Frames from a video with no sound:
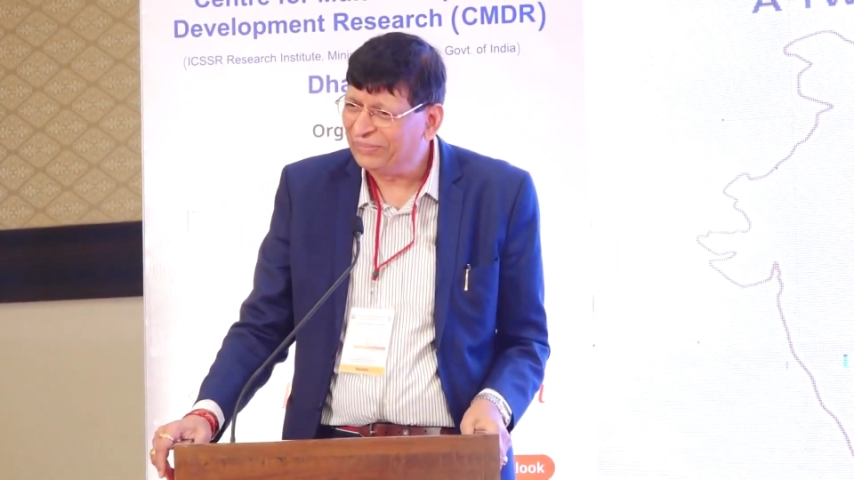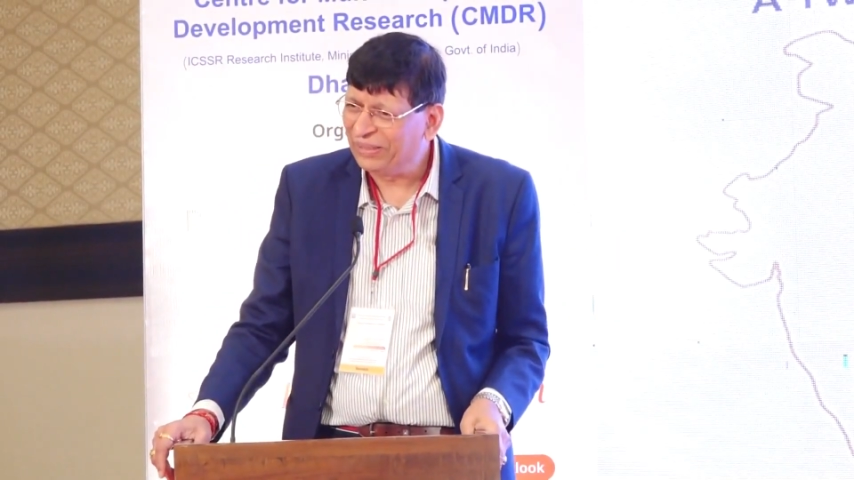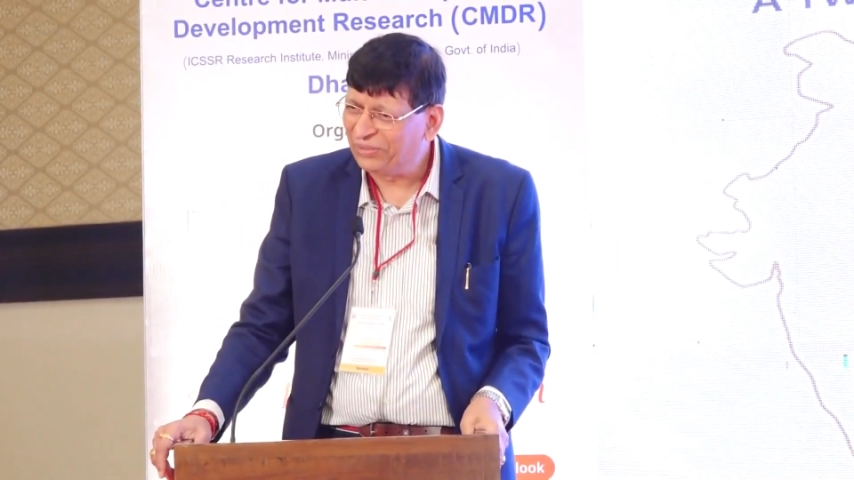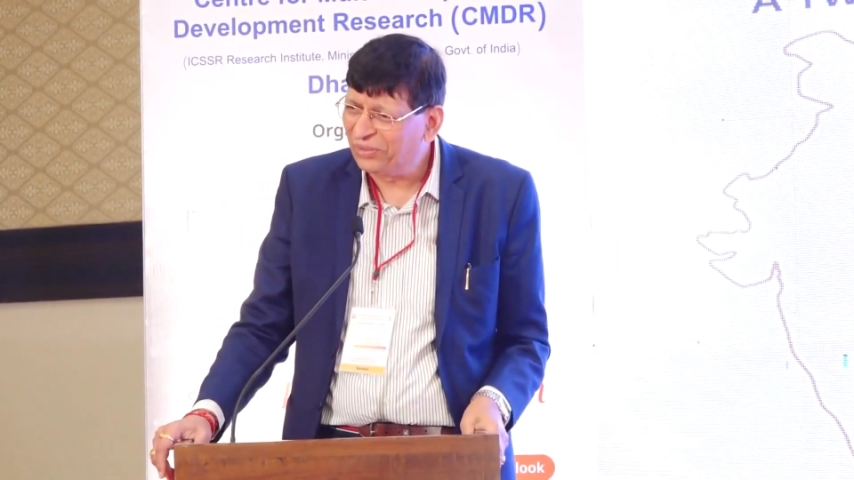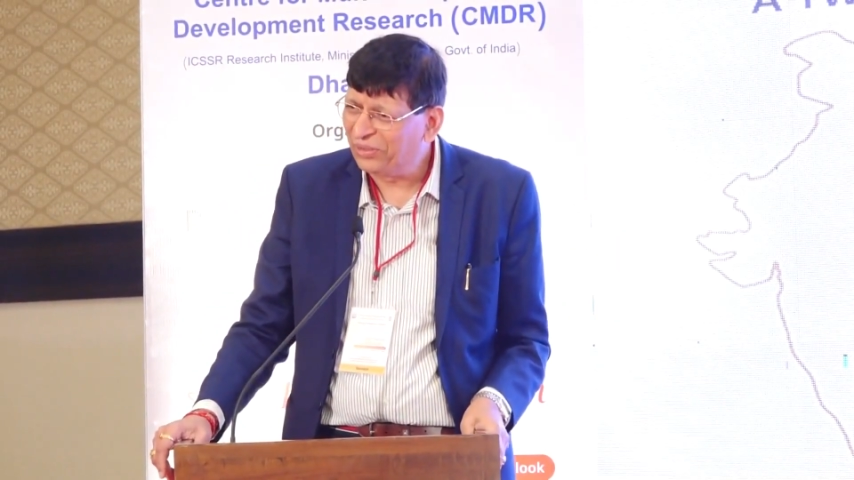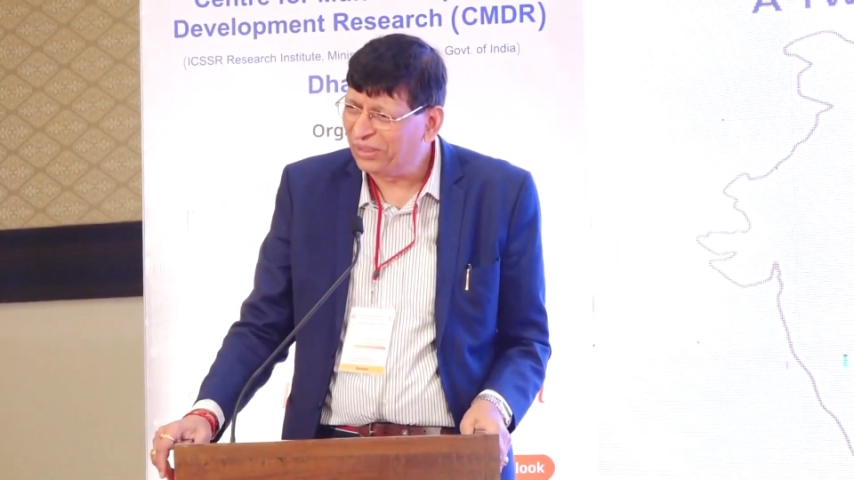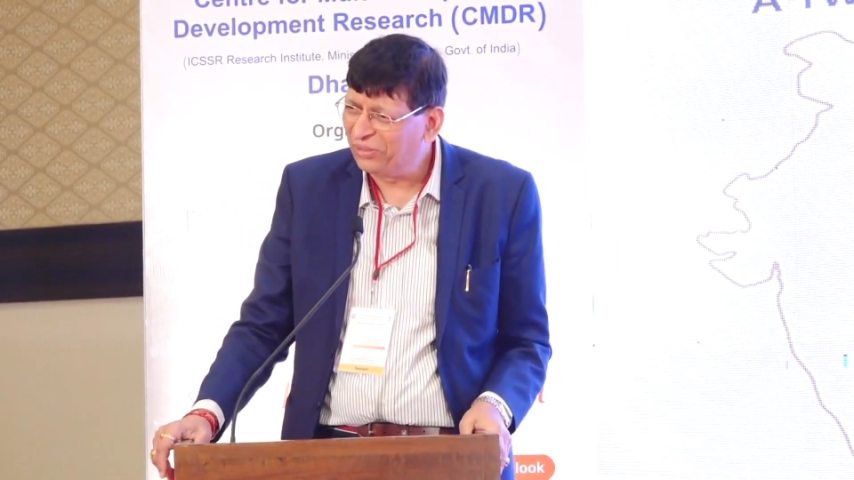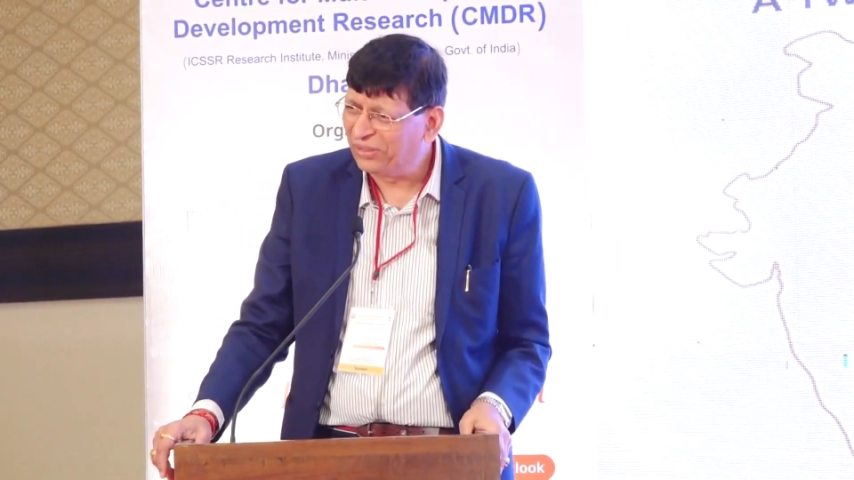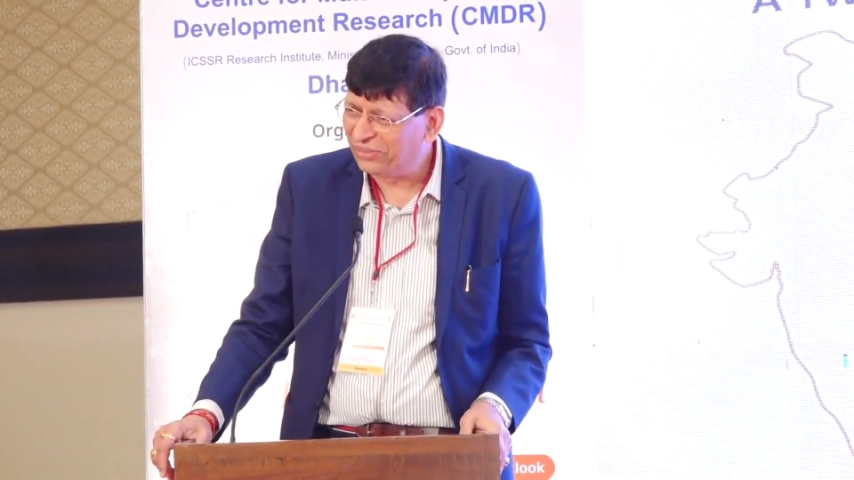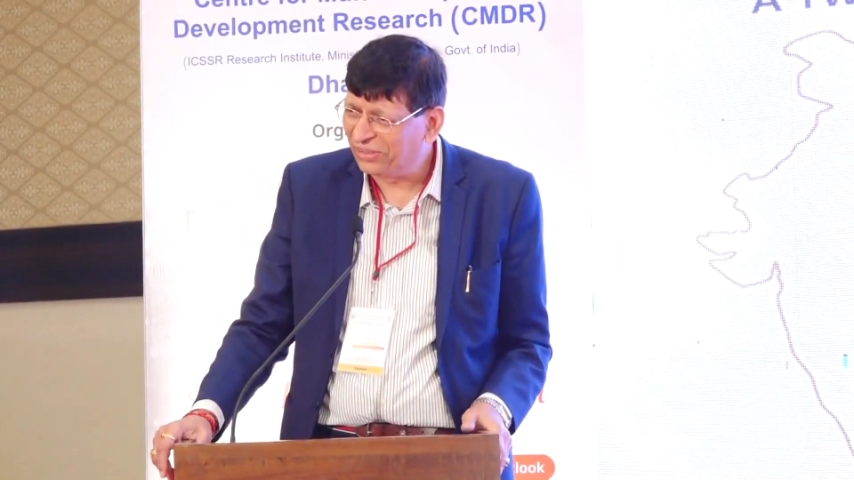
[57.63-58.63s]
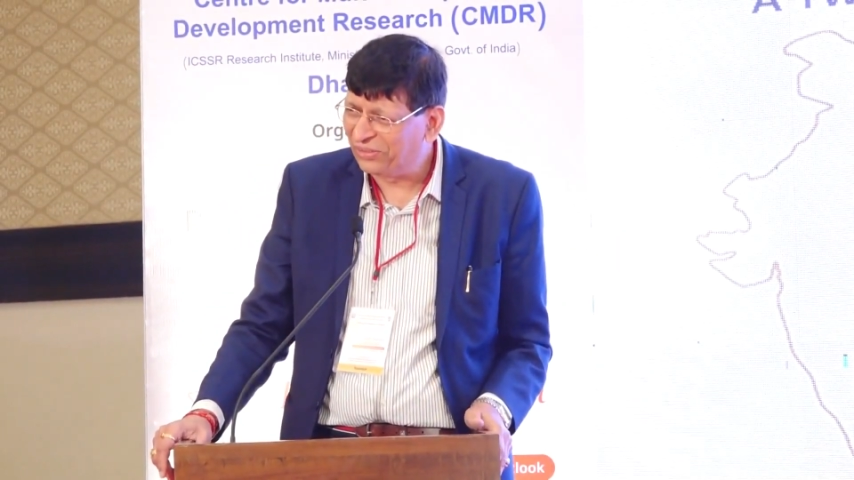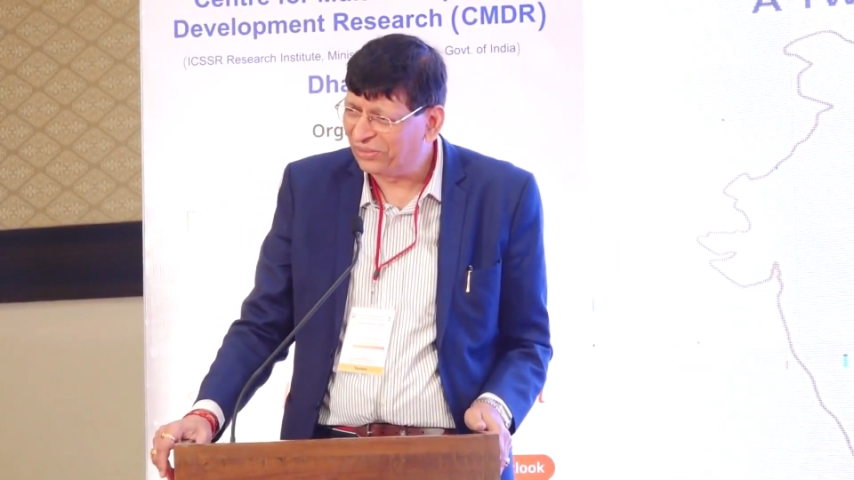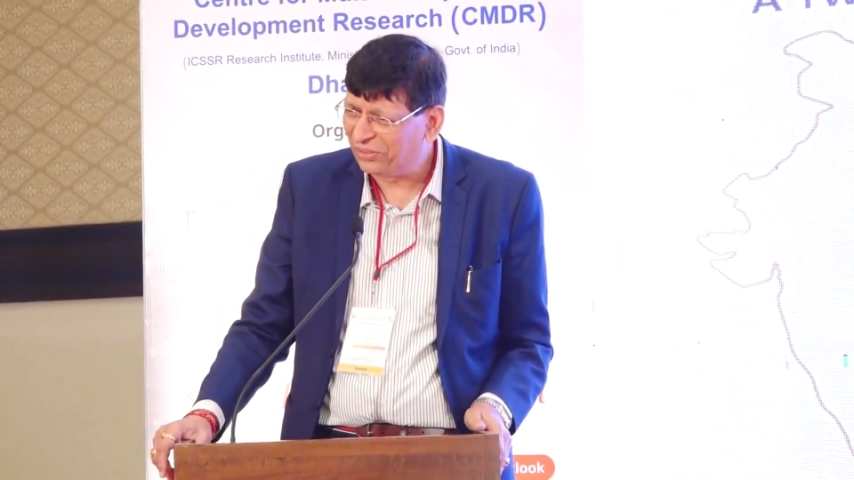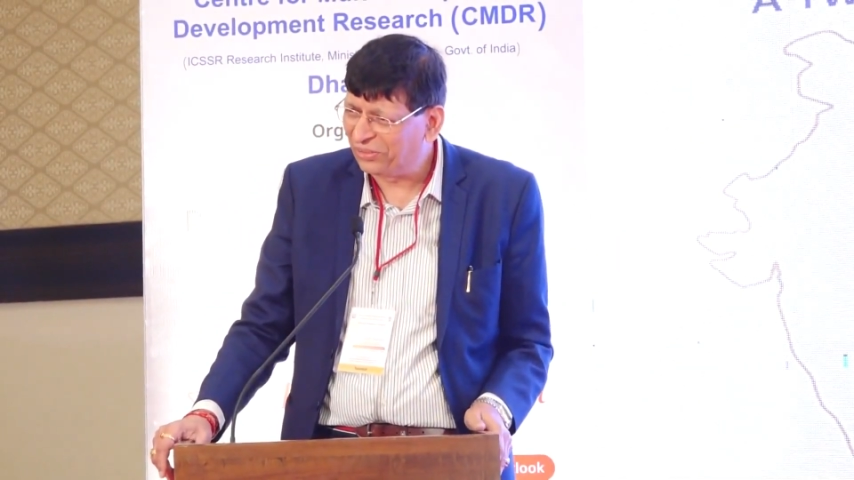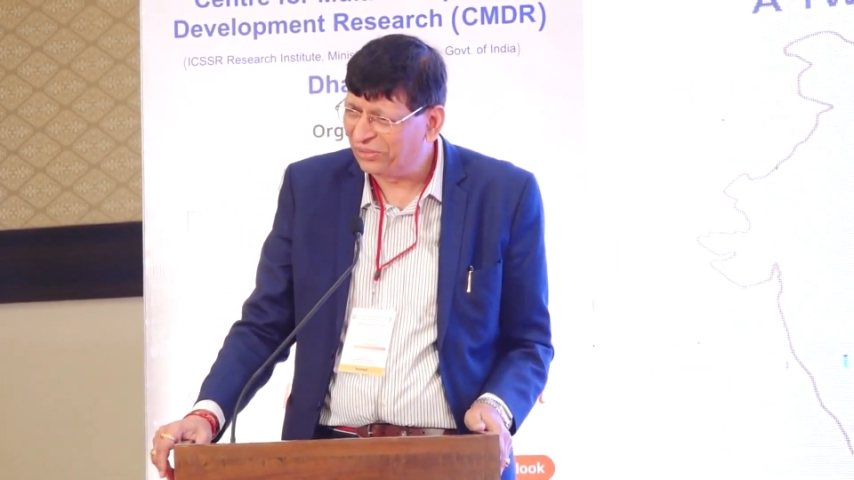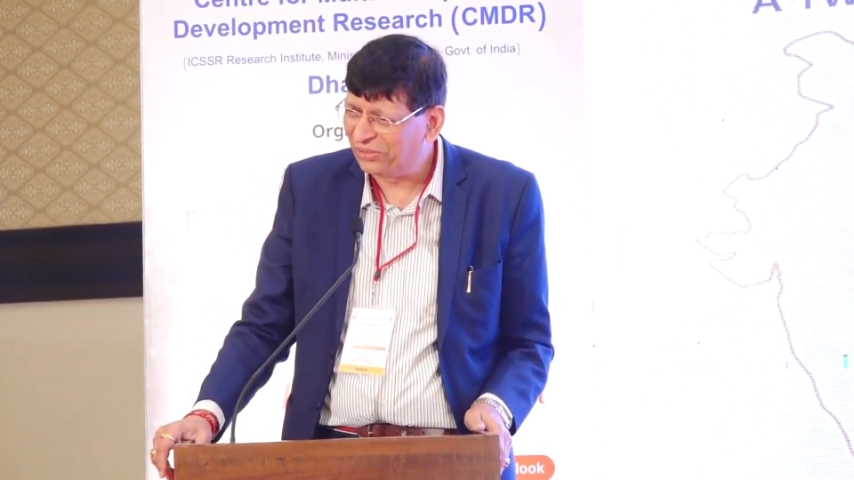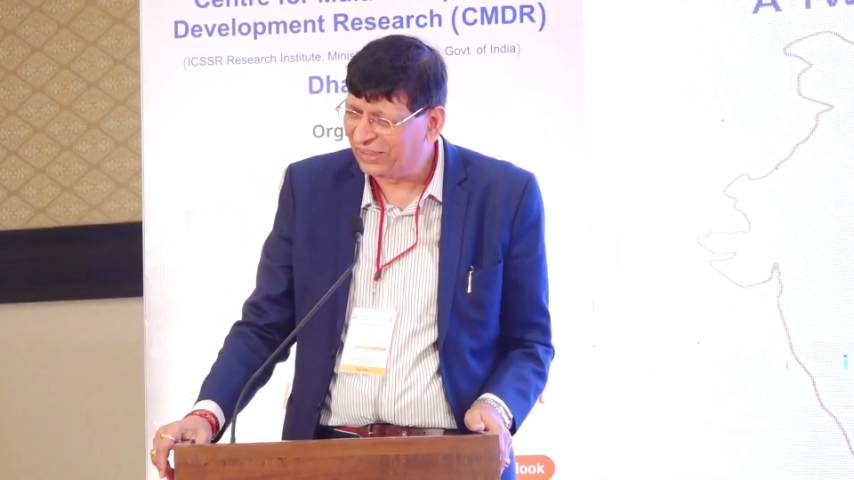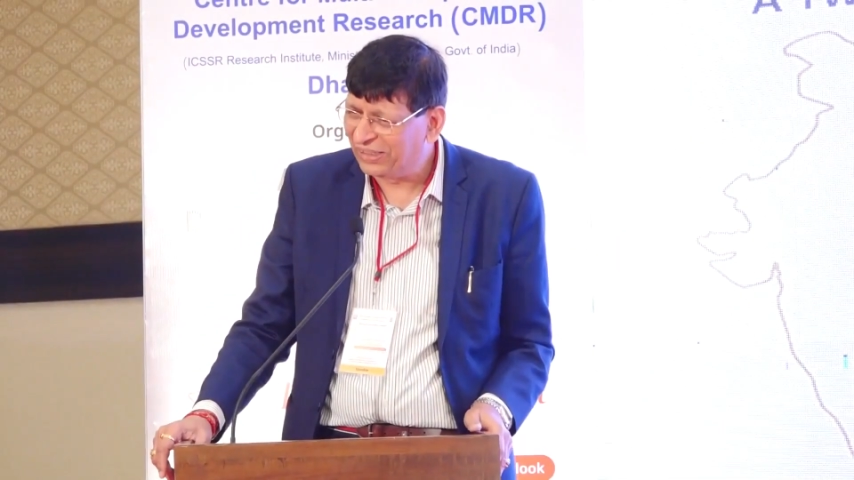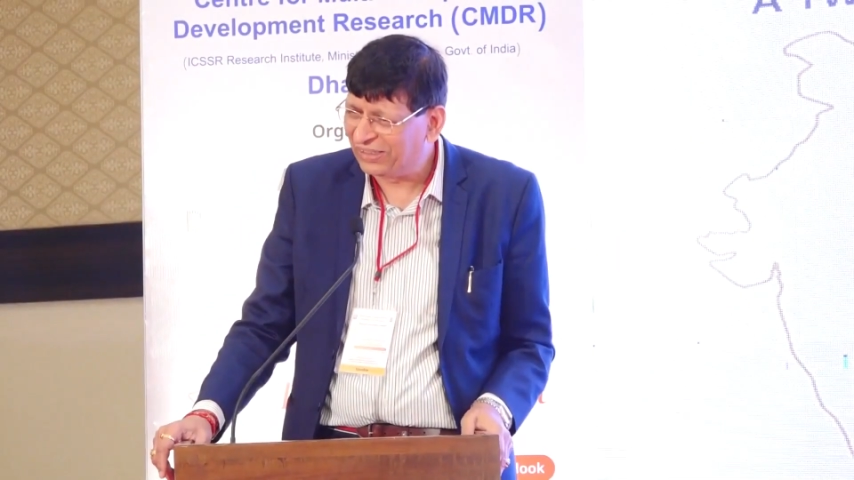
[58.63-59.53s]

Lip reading: executive advisor to Toyota,